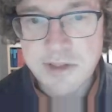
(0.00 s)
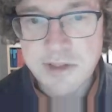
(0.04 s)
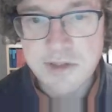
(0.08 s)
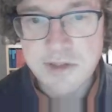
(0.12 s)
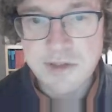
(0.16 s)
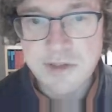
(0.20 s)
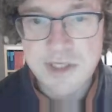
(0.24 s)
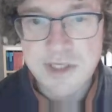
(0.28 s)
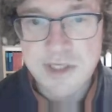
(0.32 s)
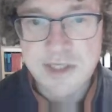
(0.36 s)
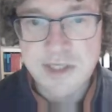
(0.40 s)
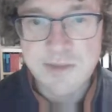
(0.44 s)
So
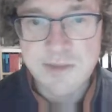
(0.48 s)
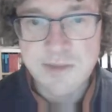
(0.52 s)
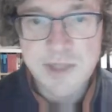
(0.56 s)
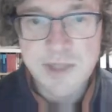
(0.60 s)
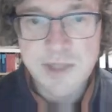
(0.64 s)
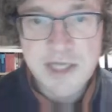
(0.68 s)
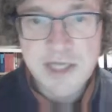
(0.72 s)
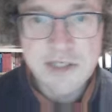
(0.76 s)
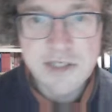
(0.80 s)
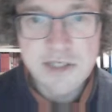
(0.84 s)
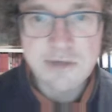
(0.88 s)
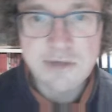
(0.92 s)
it's
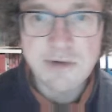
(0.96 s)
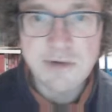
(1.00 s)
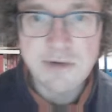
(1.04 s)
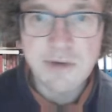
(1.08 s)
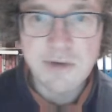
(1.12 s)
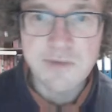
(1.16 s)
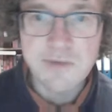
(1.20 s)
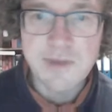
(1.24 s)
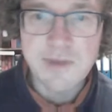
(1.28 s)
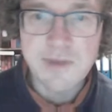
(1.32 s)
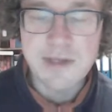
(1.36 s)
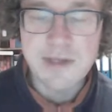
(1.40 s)
exponential
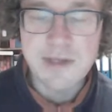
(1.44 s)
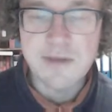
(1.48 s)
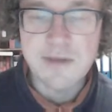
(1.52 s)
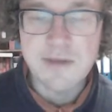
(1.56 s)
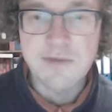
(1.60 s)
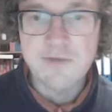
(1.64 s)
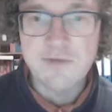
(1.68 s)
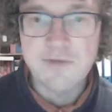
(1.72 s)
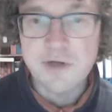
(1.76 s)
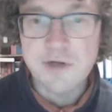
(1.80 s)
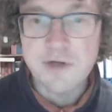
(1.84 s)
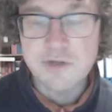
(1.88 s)
growth with
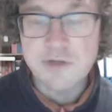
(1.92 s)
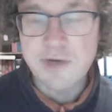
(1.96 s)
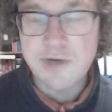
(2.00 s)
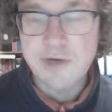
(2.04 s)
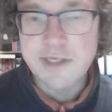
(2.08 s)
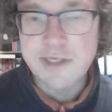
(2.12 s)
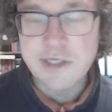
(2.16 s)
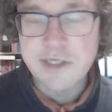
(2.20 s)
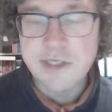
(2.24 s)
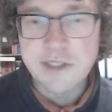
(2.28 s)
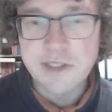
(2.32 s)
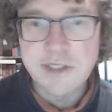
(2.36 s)

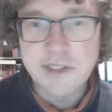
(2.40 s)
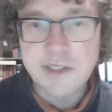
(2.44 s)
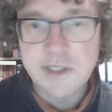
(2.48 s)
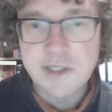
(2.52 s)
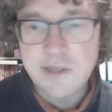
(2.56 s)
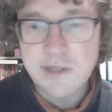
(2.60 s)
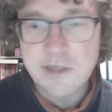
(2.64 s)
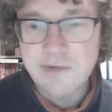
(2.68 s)
fluctuations,